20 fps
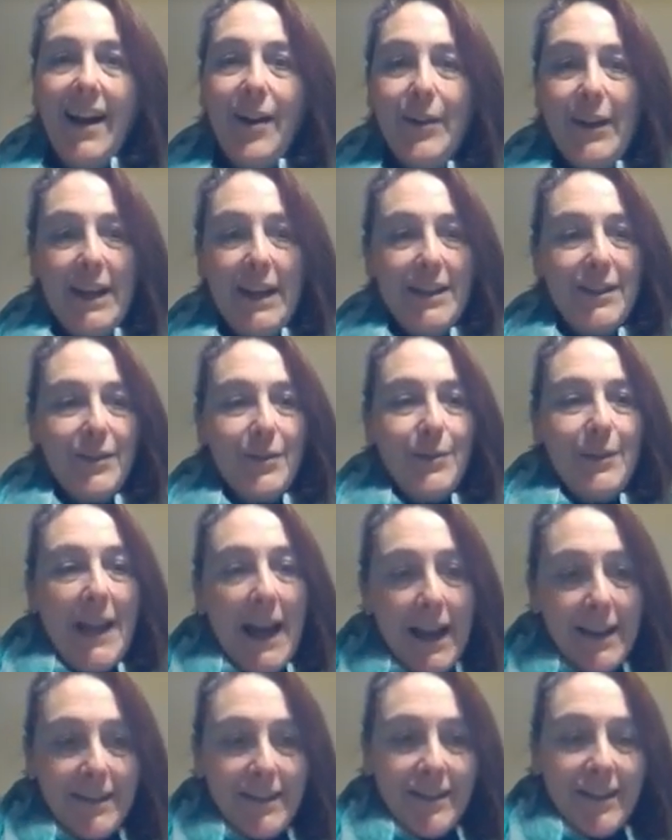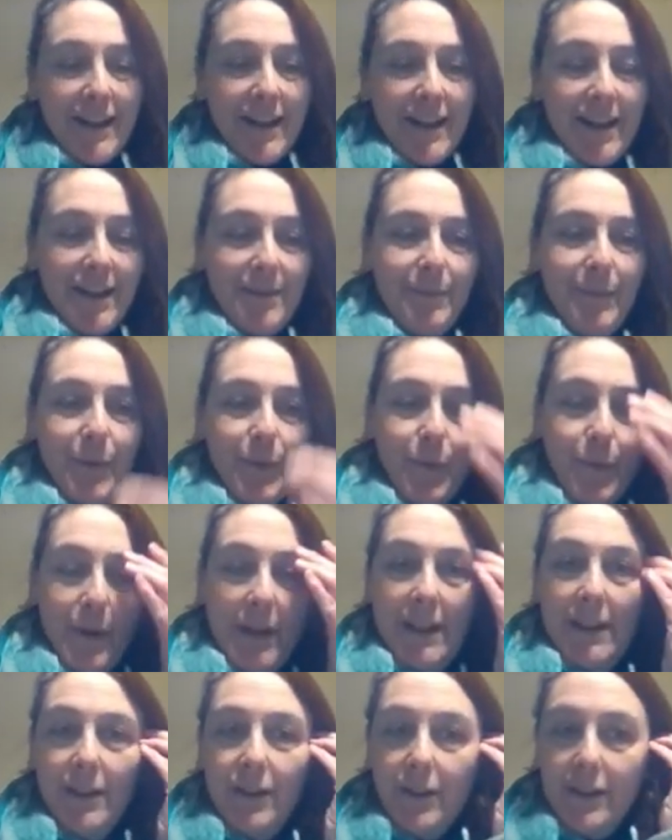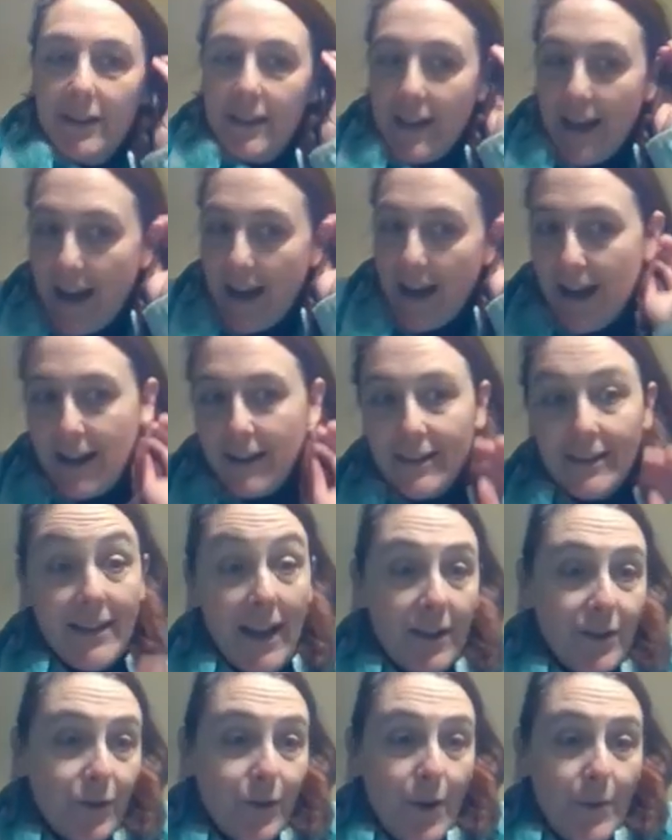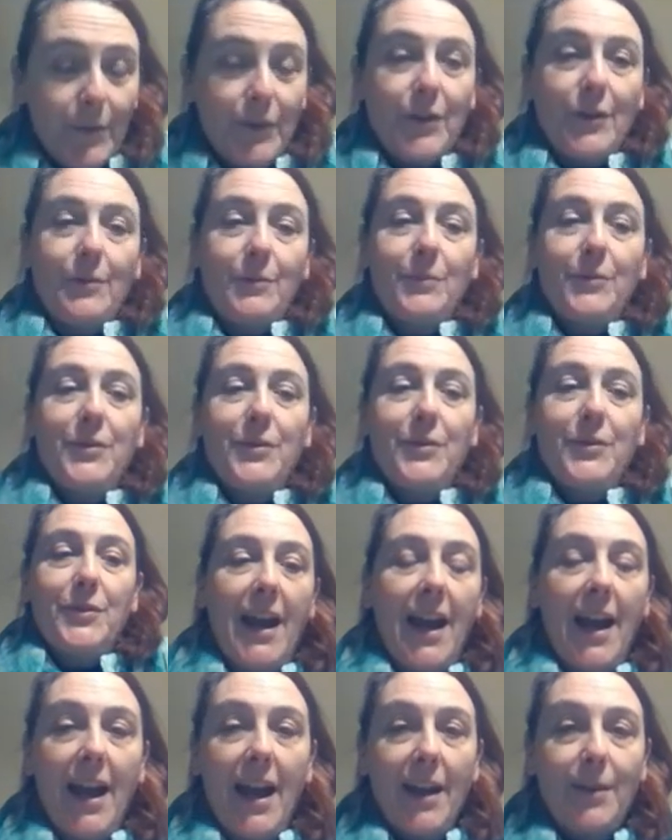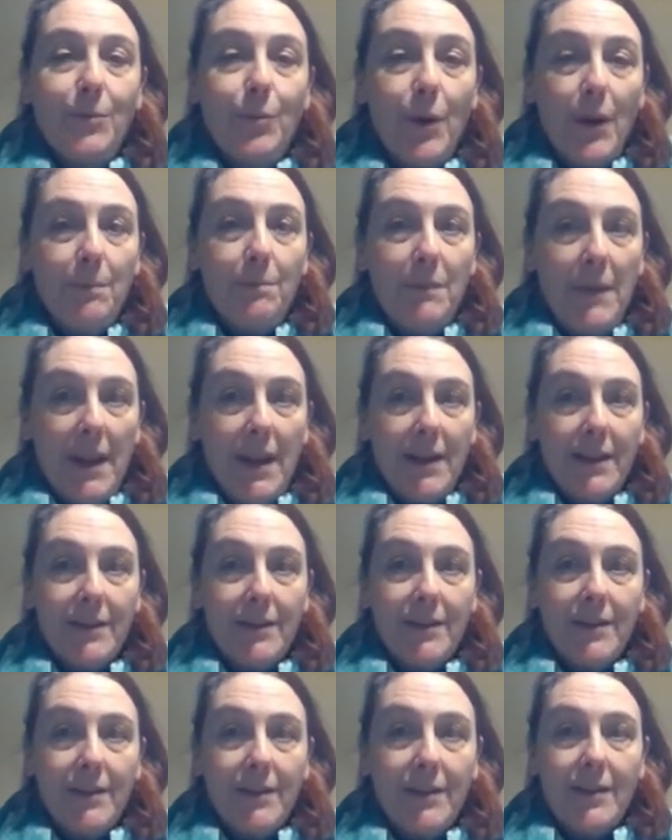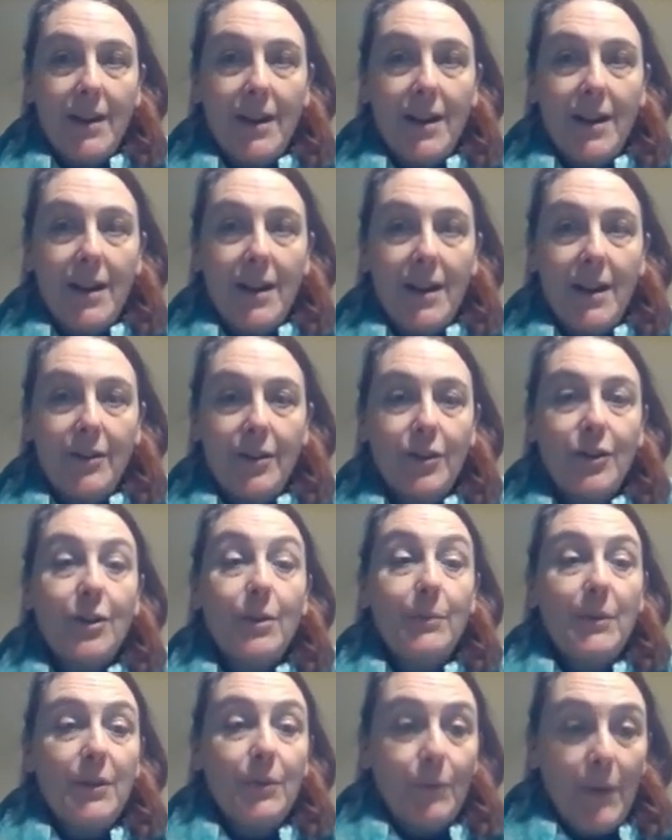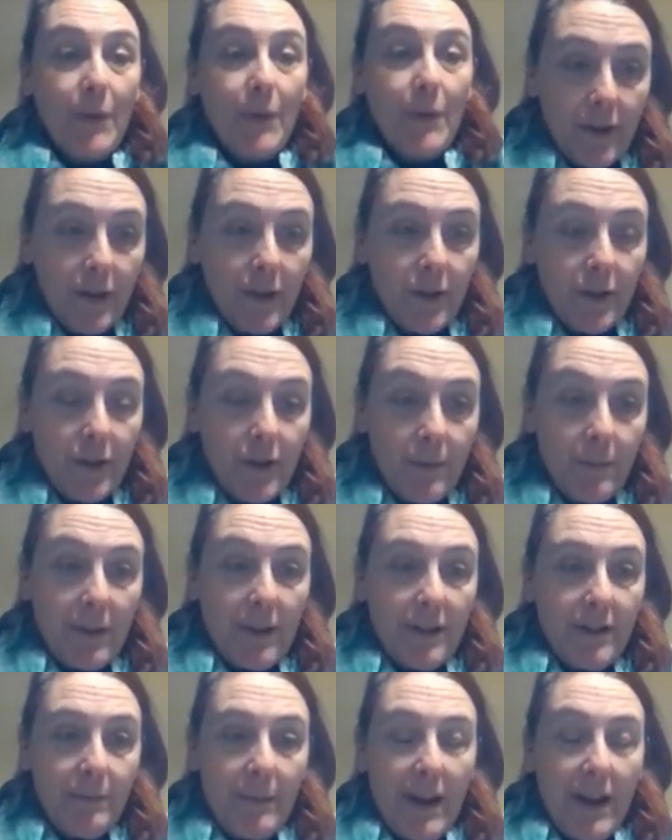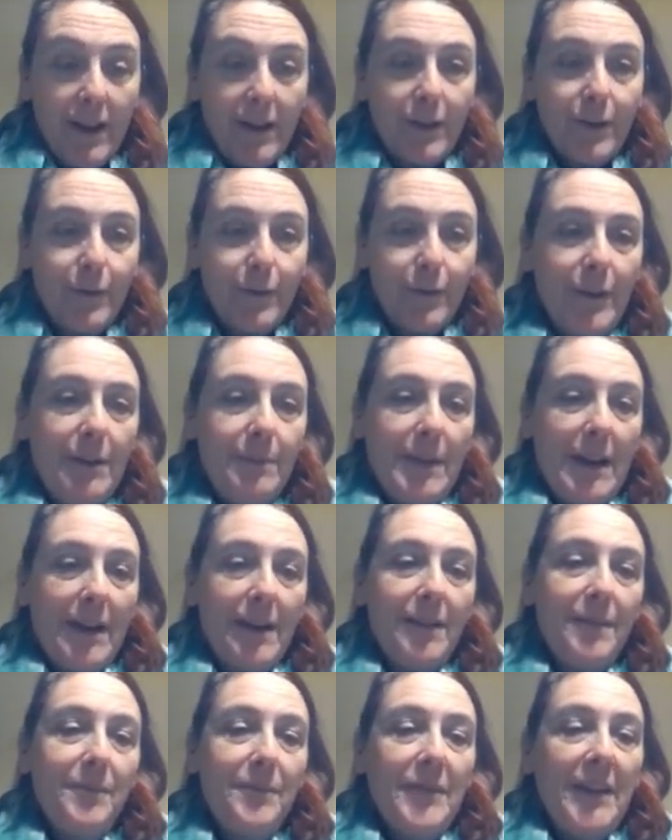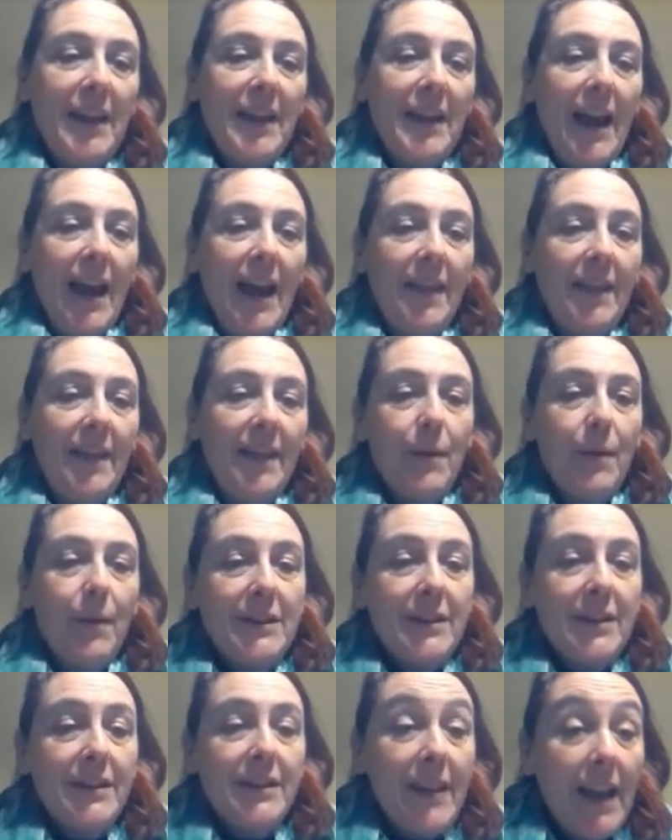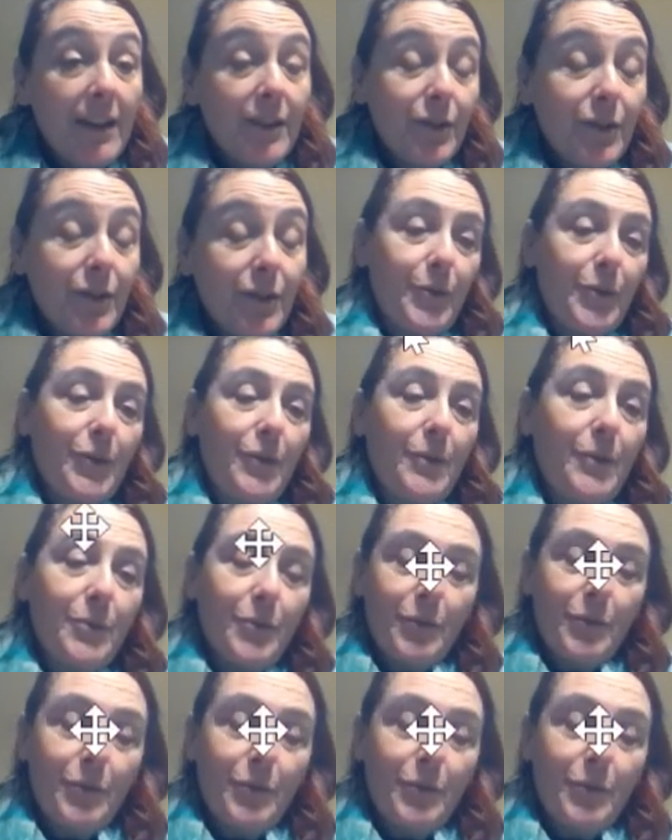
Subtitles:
Okay, so last time we looked at sex chromosomes and what determines whether somebody's male or female, and that was the sex chromosomes.